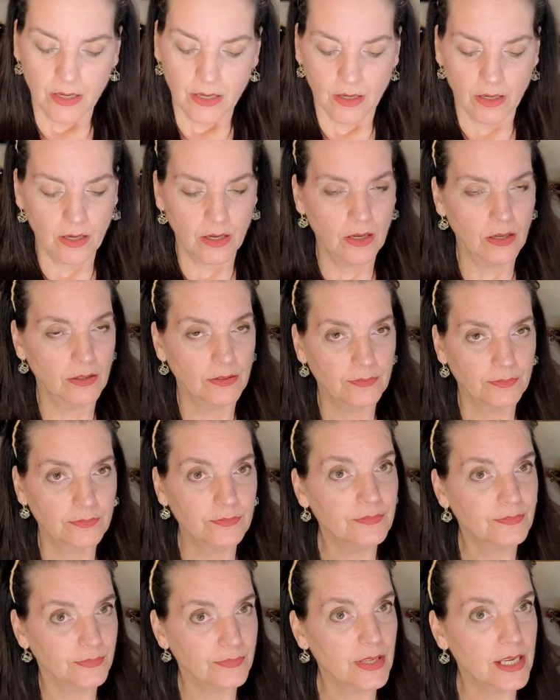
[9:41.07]
Ah, oh,
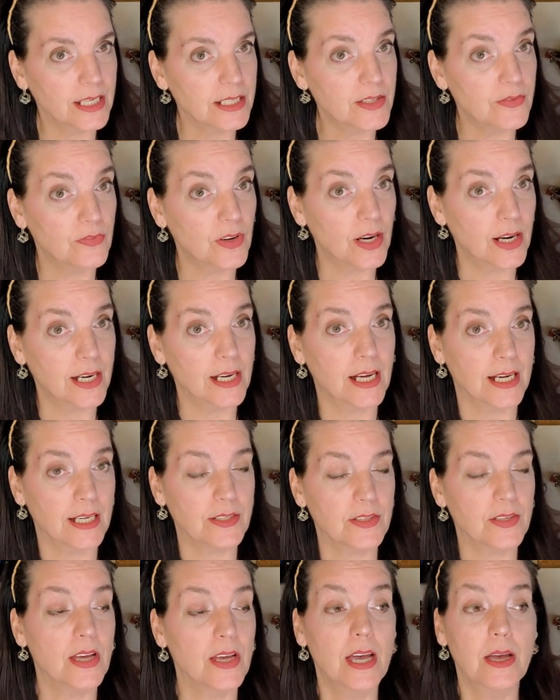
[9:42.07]
it's very
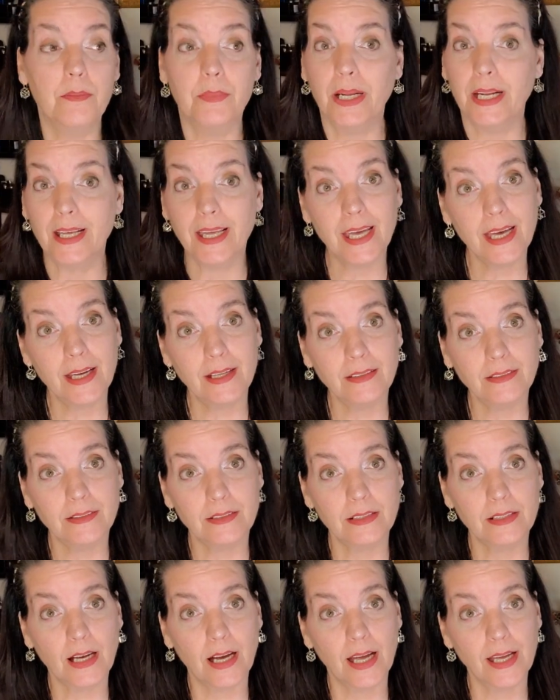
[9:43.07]
nice. But again,
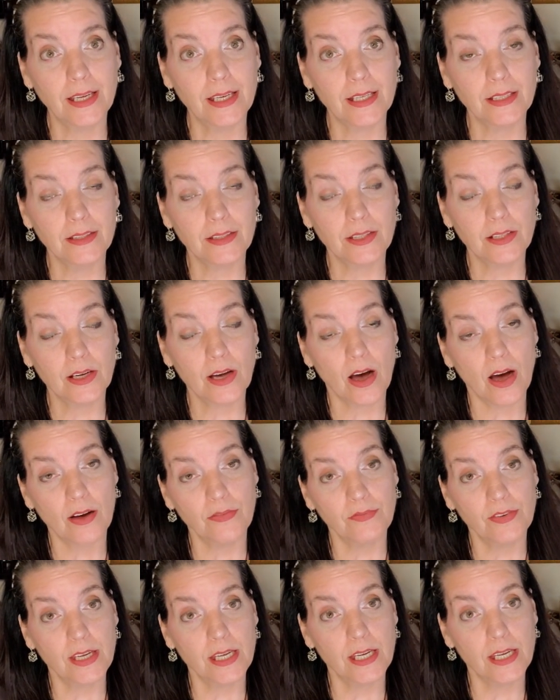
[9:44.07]
I get the
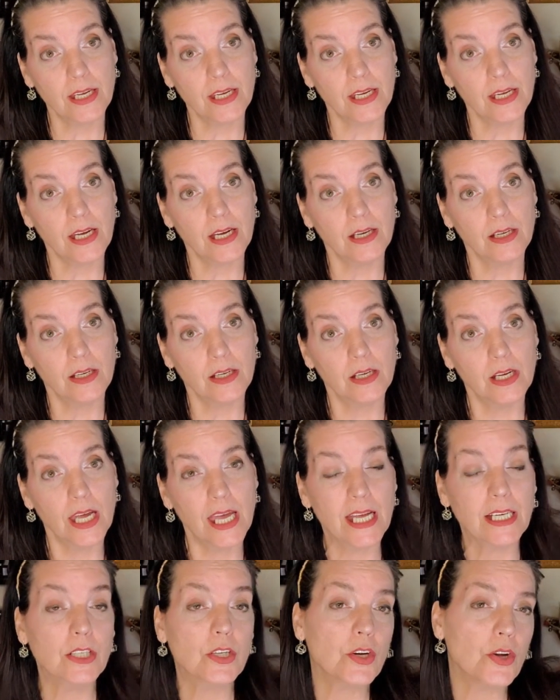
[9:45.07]
coffee
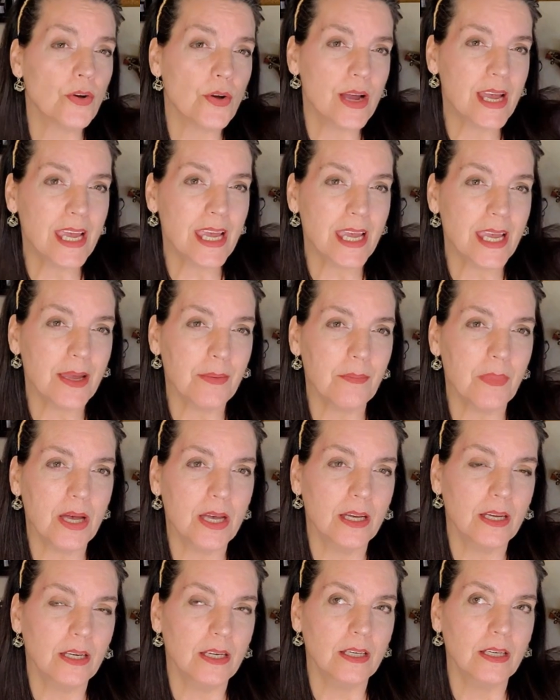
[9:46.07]
and cream,
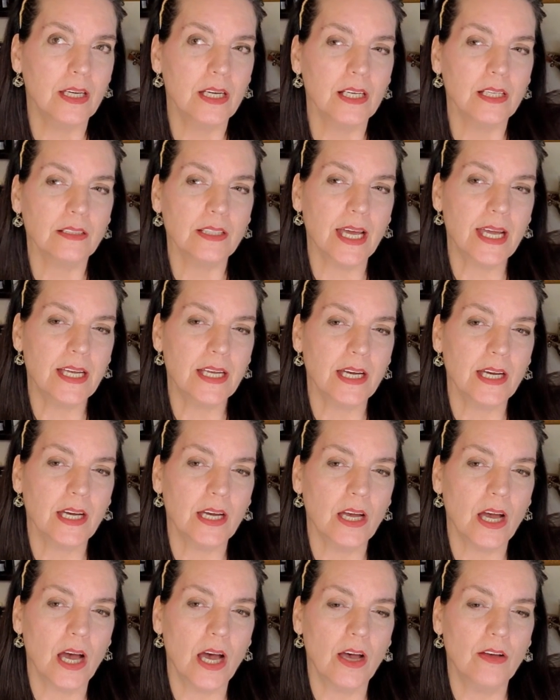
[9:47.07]
like
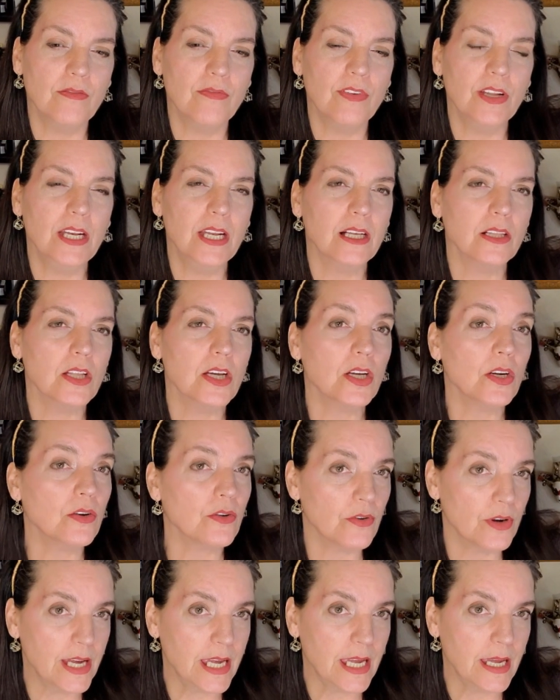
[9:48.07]
a, a vanilla
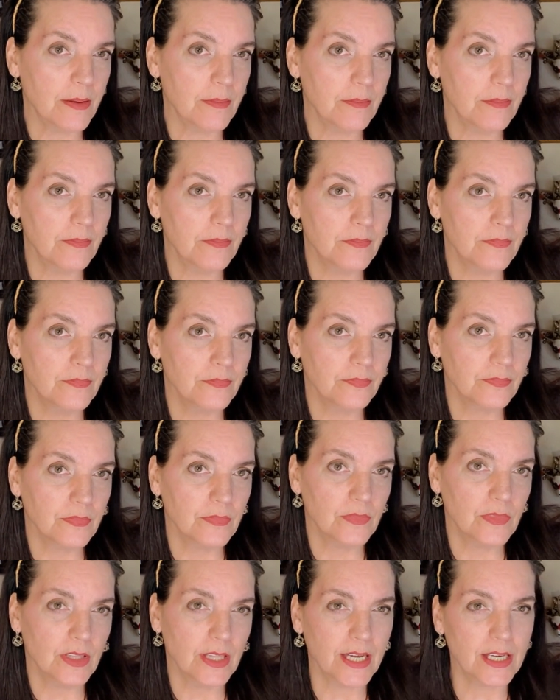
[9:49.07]
cream,
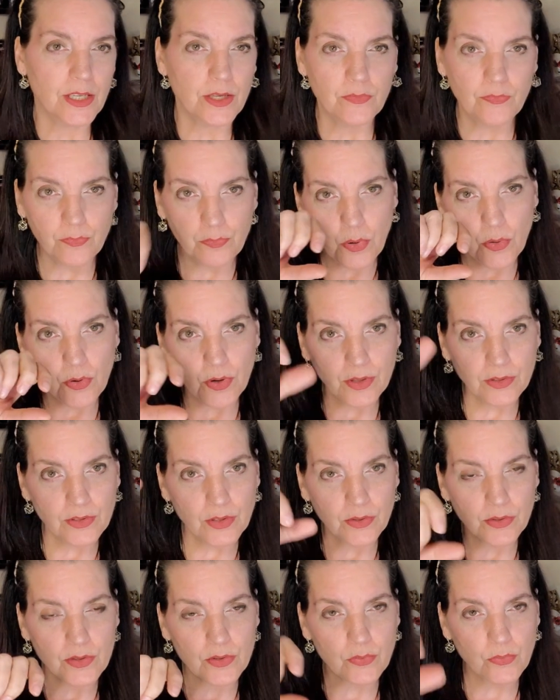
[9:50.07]
like you poured
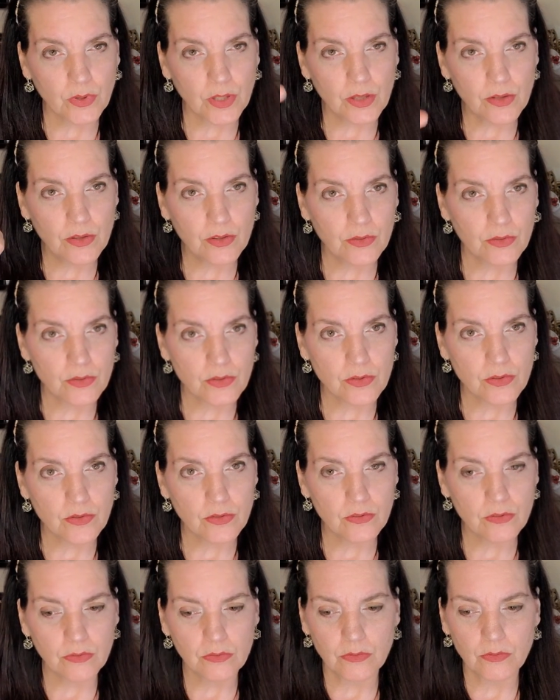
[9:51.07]
those, one of those,
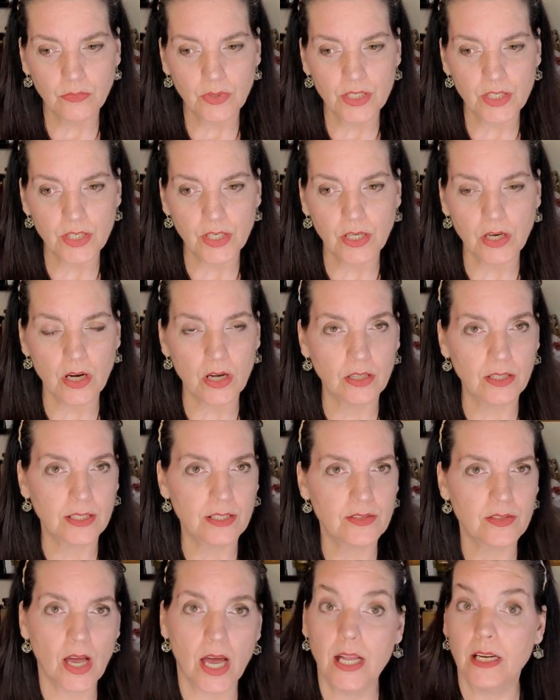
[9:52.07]
what you call
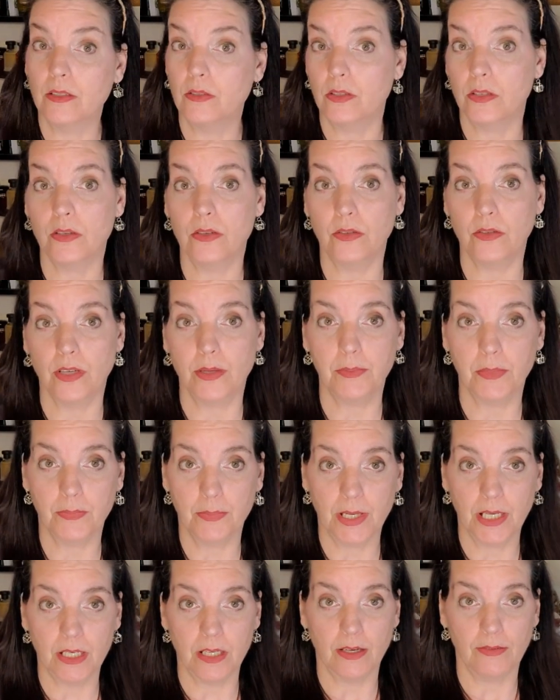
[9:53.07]
it. I don't do cream in
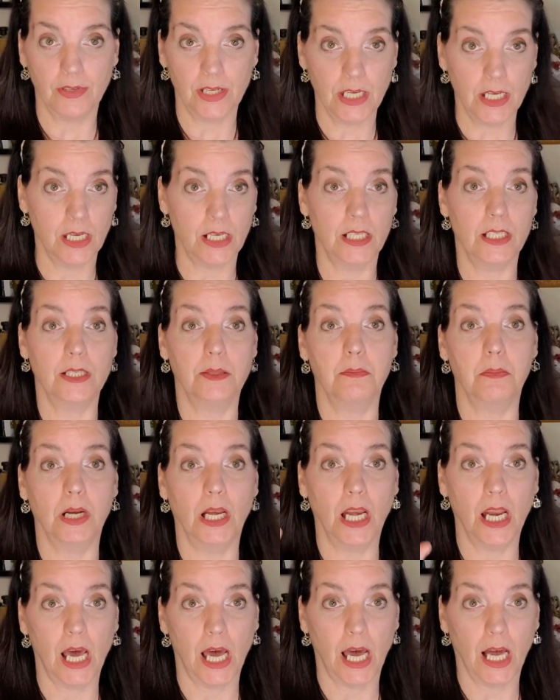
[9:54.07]
my coffee. It is
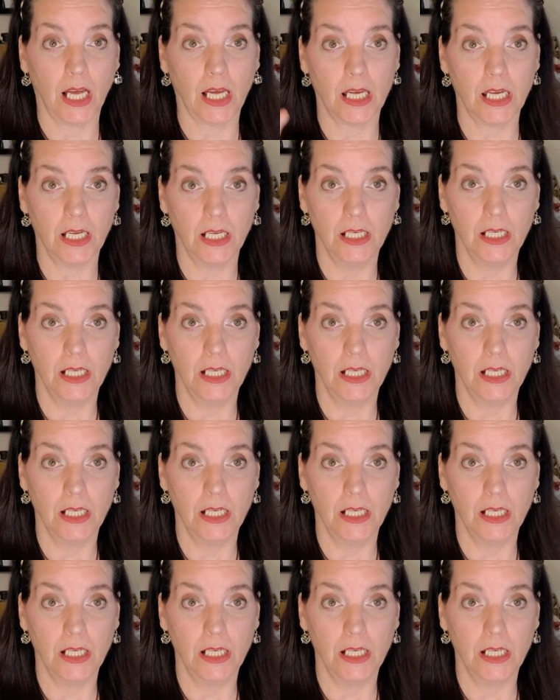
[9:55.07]
black